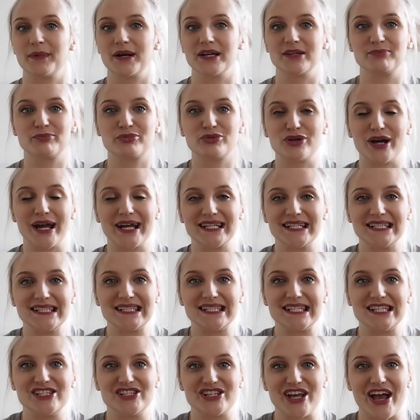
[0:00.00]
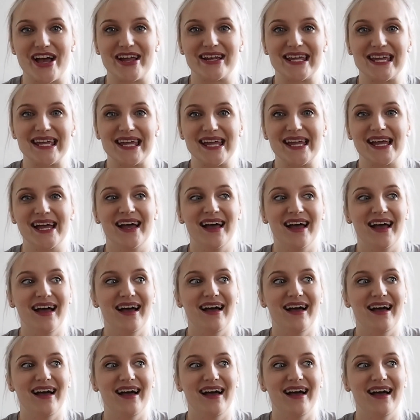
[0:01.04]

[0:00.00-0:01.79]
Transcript: my pregnancy journey.